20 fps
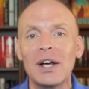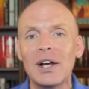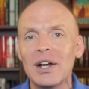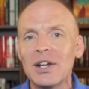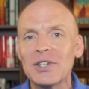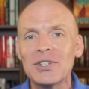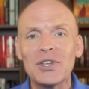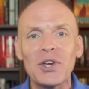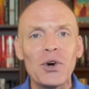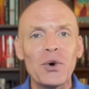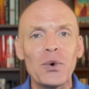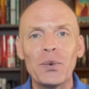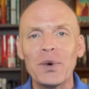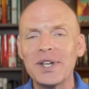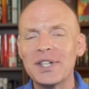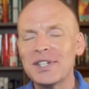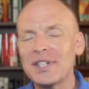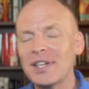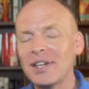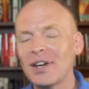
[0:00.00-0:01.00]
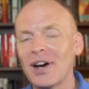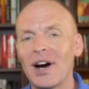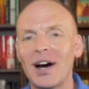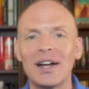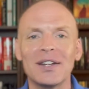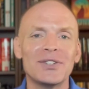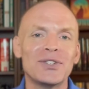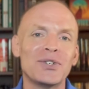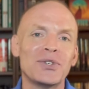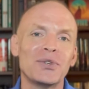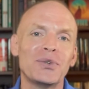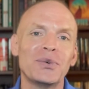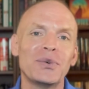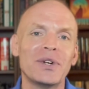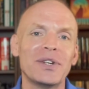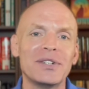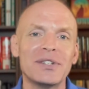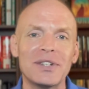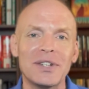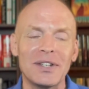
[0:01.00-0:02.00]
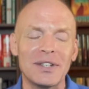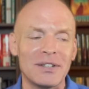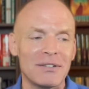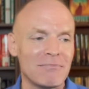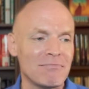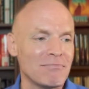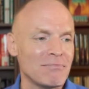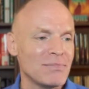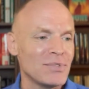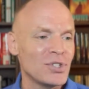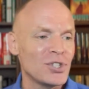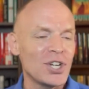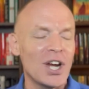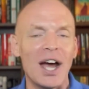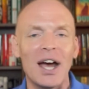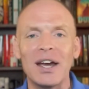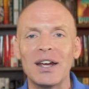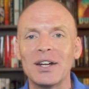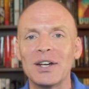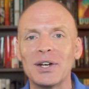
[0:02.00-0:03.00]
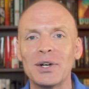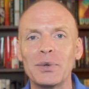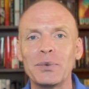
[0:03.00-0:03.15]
So we see Hansu is in China,